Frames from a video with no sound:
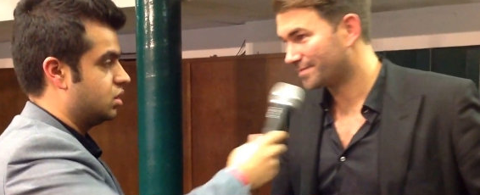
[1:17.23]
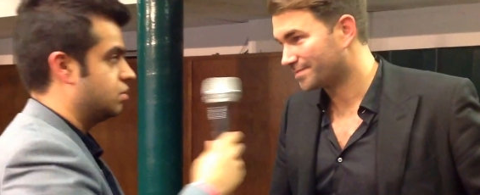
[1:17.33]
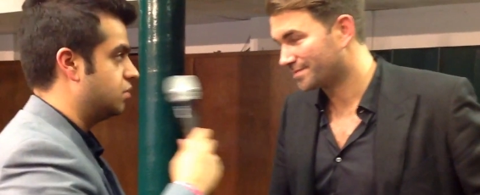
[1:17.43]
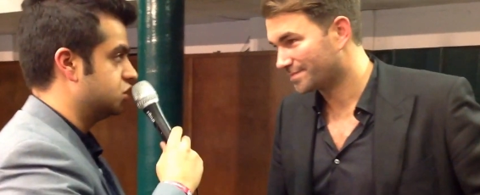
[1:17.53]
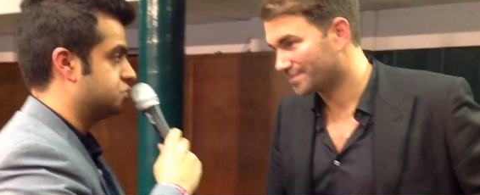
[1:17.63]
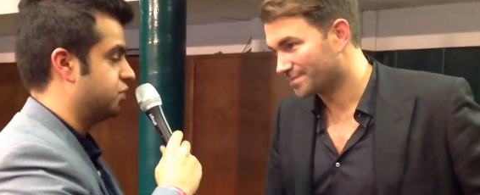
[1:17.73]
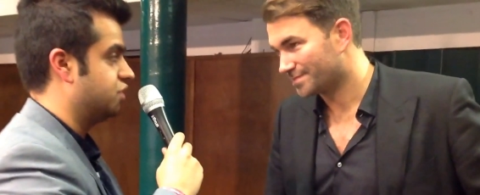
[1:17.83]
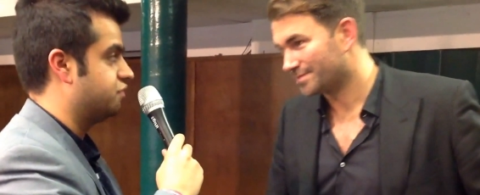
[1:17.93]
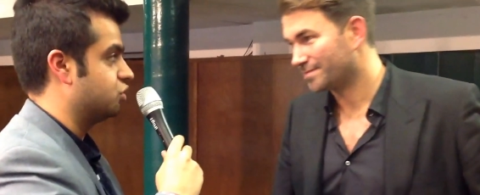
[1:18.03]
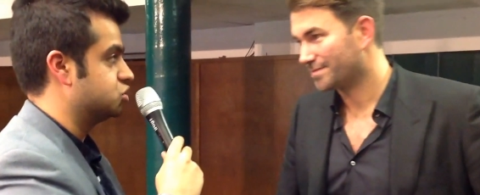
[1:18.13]
Speaker 1: Major
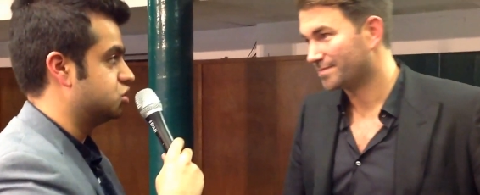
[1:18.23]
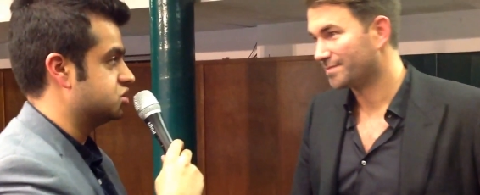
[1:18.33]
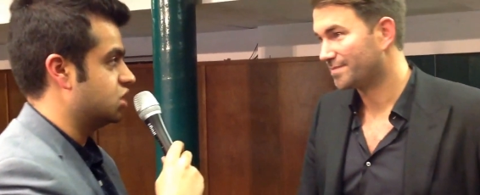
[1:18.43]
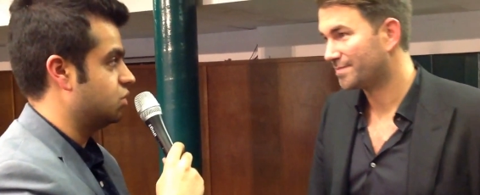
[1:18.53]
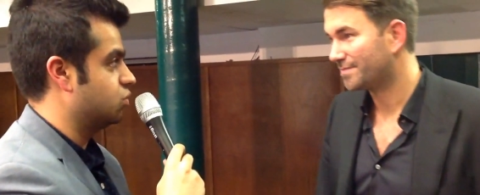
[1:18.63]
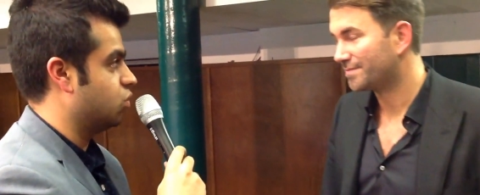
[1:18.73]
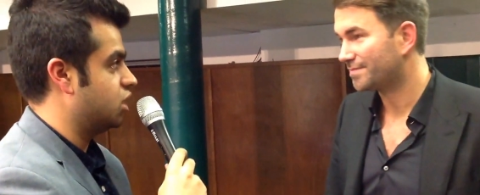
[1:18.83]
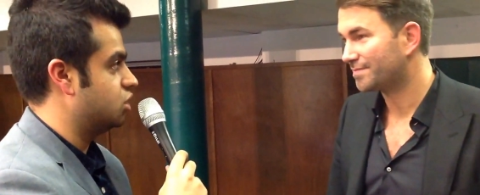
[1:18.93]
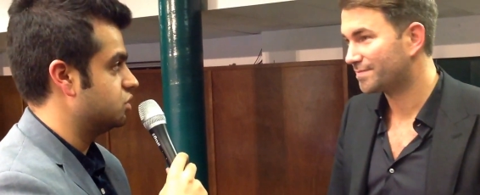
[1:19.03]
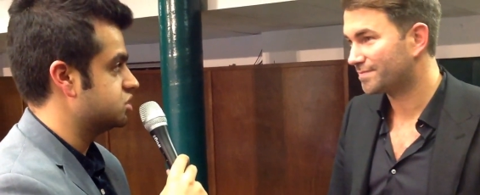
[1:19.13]
beef on Tuesday with Whyte
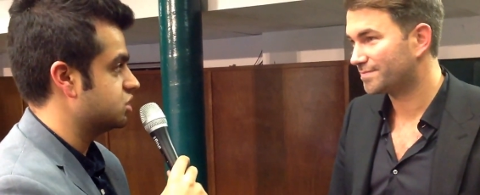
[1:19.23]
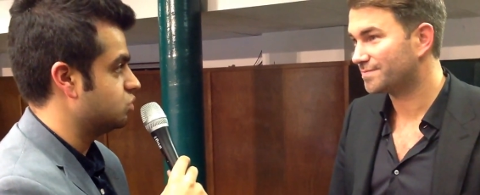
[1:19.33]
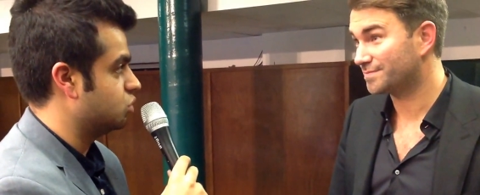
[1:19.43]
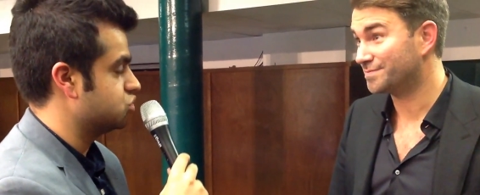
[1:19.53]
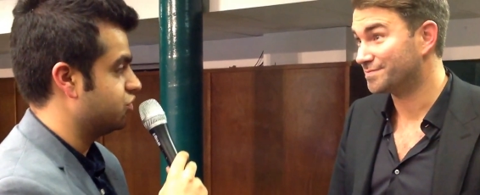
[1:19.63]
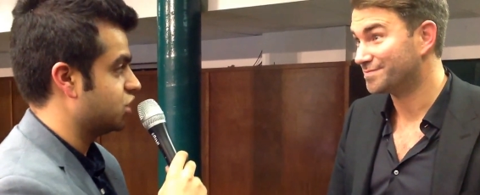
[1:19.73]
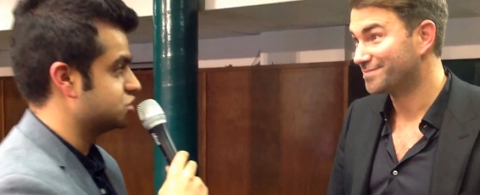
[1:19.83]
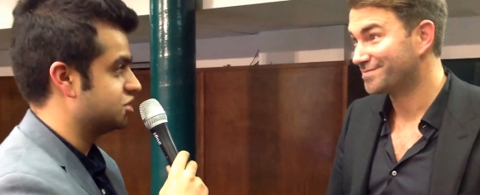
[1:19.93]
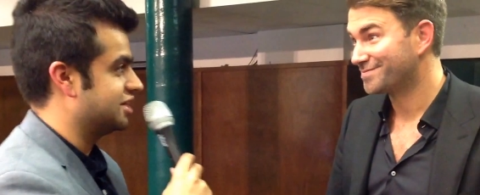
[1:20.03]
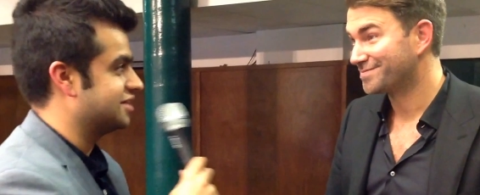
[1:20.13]
and Lewison. What was your reaction
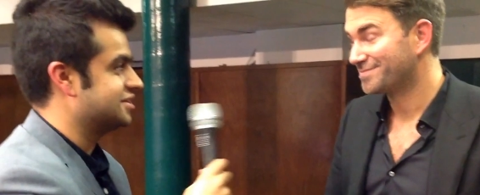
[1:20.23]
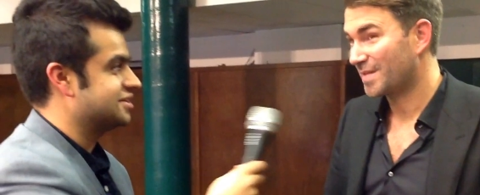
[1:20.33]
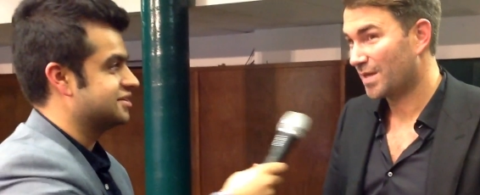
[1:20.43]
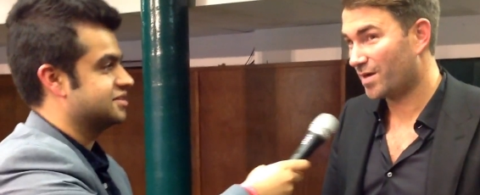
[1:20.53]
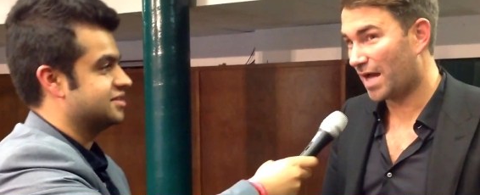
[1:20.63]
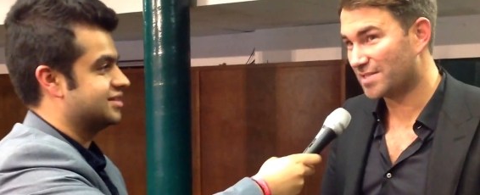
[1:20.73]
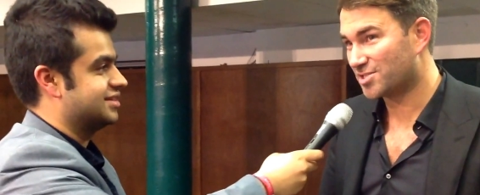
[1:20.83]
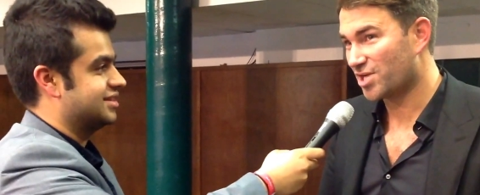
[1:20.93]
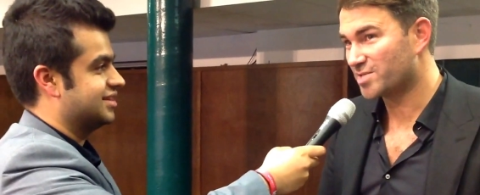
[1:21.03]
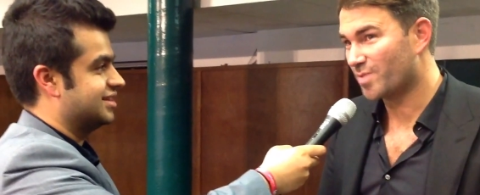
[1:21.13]
to
Speaker 2: that? I had to
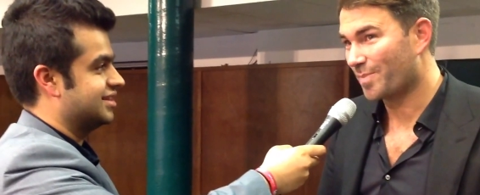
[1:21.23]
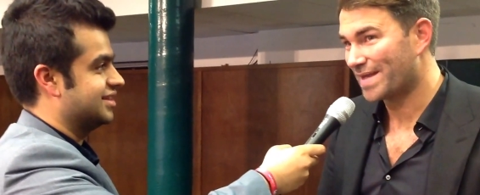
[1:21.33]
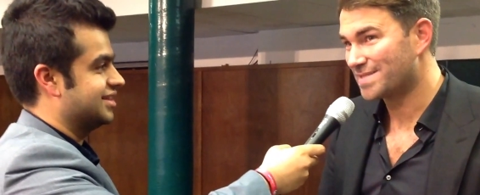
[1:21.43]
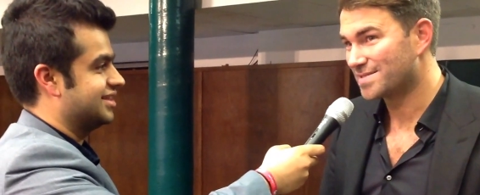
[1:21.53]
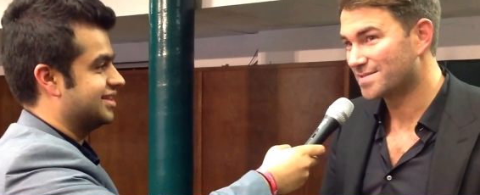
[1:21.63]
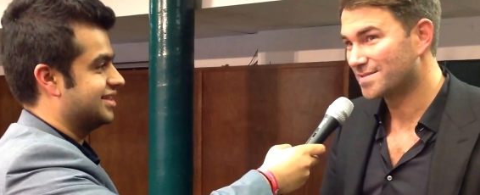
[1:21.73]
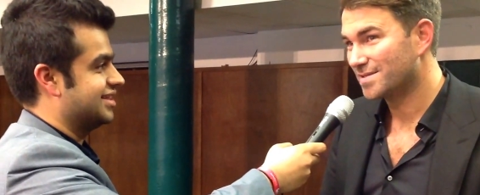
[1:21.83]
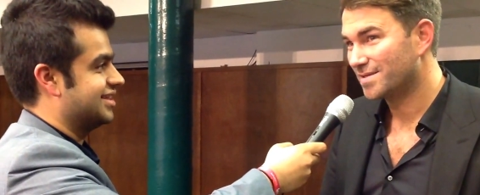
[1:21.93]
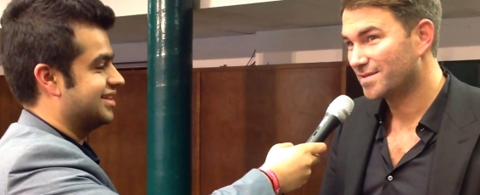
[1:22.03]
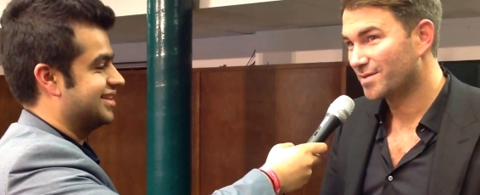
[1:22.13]
change my pants
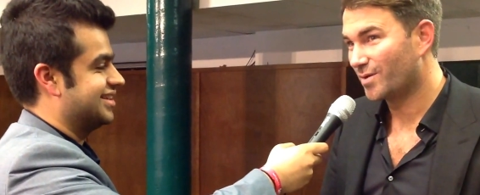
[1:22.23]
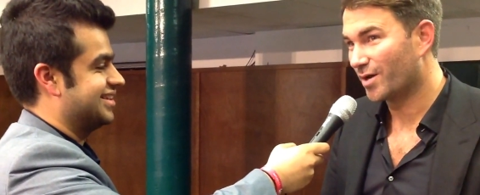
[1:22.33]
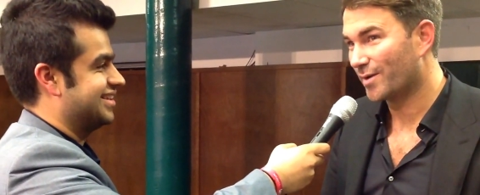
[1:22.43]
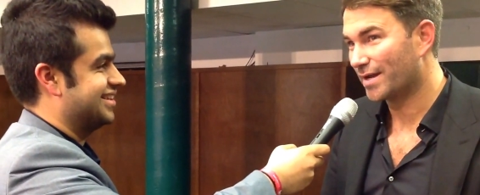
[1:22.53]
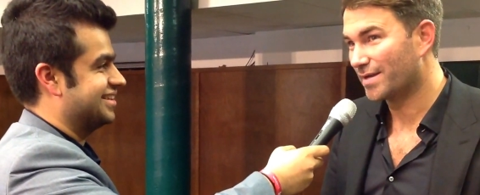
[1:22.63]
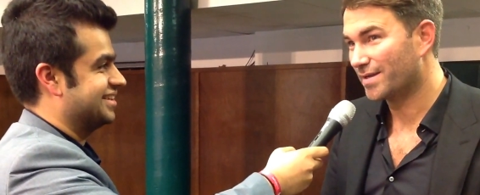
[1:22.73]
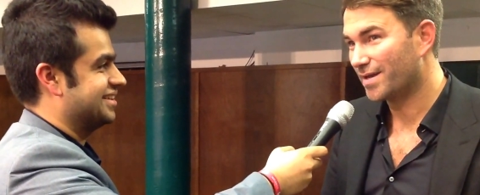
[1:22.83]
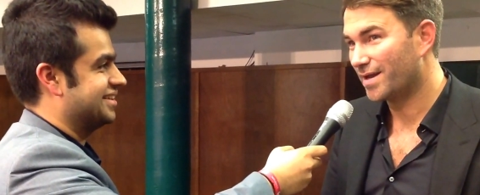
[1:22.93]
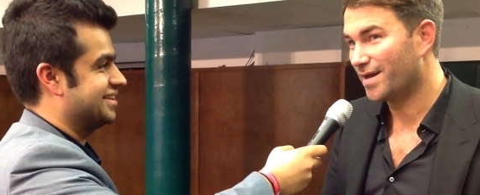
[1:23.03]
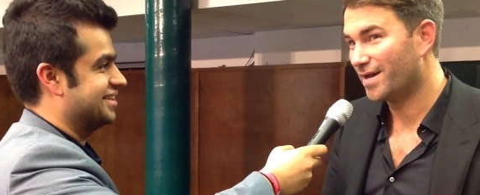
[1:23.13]
quite quickly.
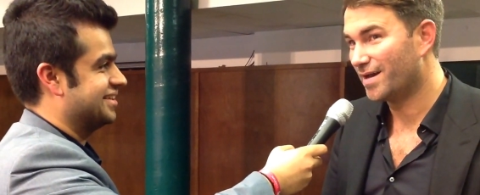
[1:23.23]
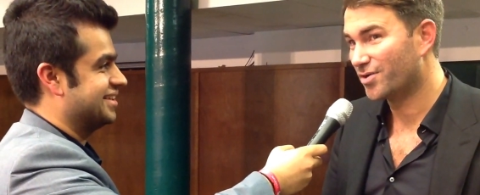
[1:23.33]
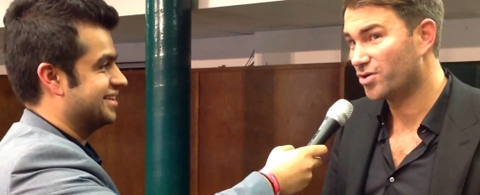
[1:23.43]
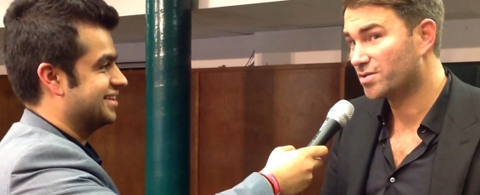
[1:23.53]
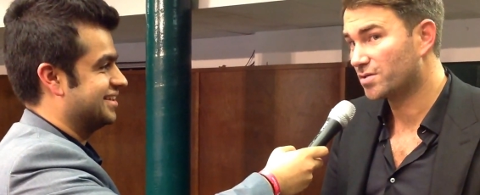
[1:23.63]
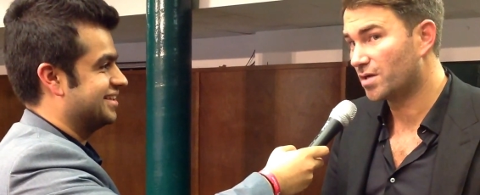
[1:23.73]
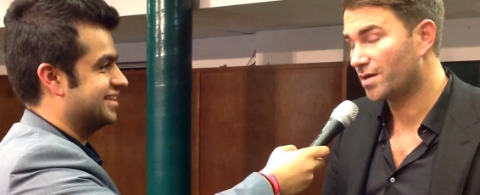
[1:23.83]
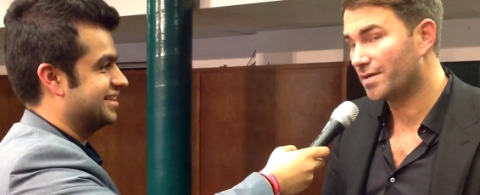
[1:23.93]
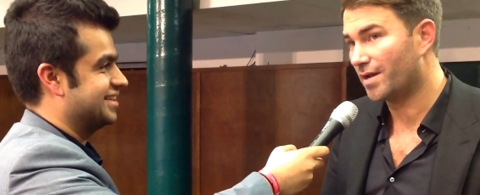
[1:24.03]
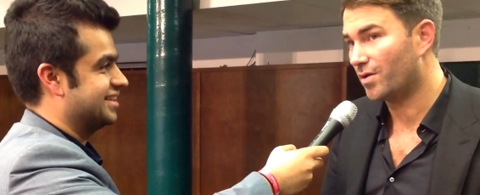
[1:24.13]
Uh, good,
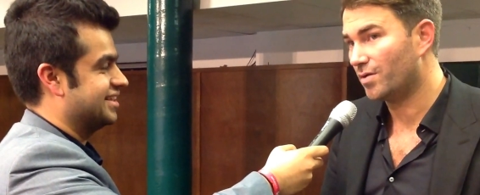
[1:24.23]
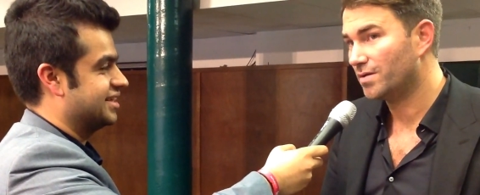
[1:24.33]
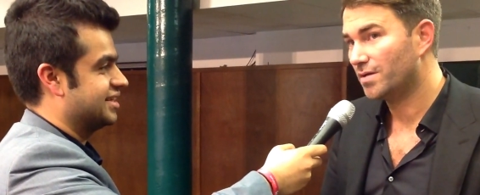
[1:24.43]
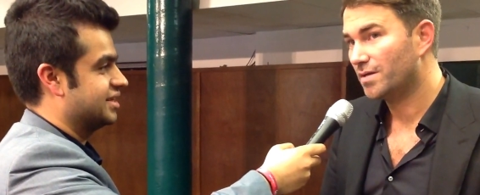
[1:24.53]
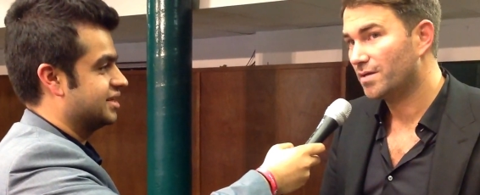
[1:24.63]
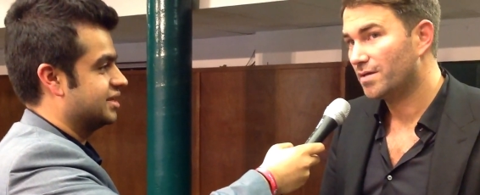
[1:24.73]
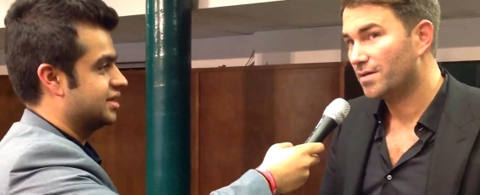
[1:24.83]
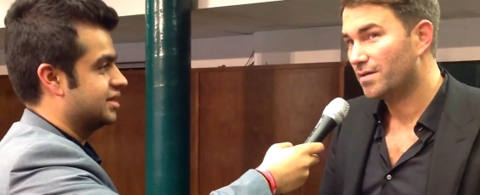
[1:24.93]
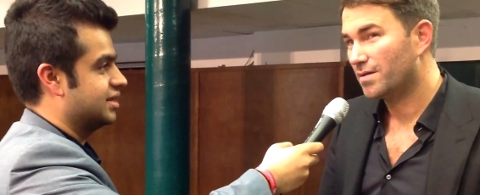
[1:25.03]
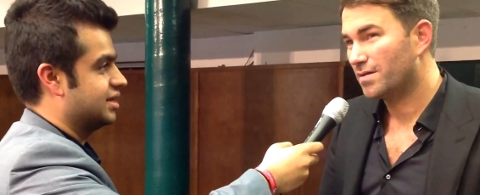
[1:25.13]
you know.
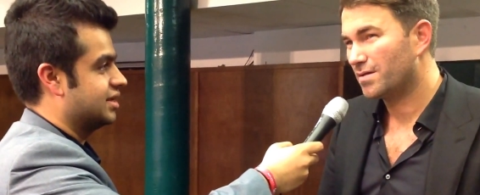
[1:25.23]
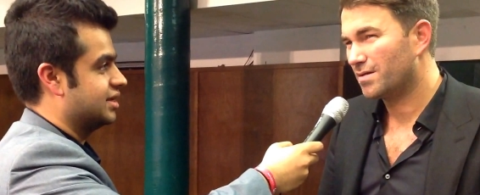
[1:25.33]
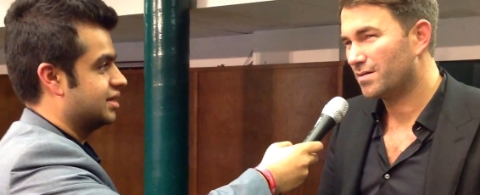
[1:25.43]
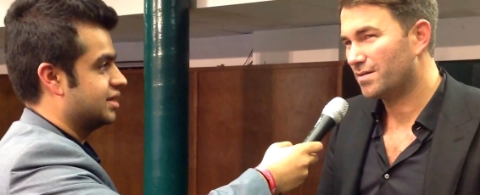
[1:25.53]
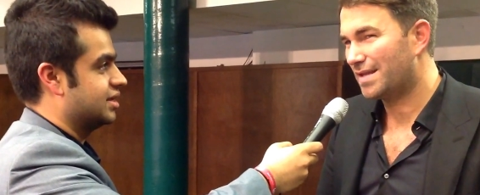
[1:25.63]
Uh, the